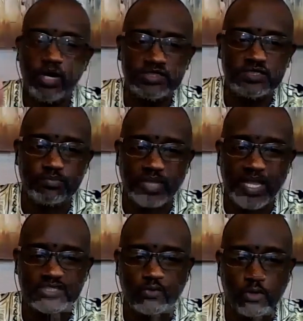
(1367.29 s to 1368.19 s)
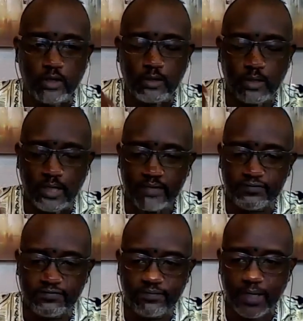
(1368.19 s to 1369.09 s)
But once
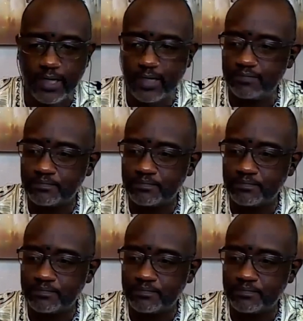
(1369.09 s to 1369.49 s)
blacks were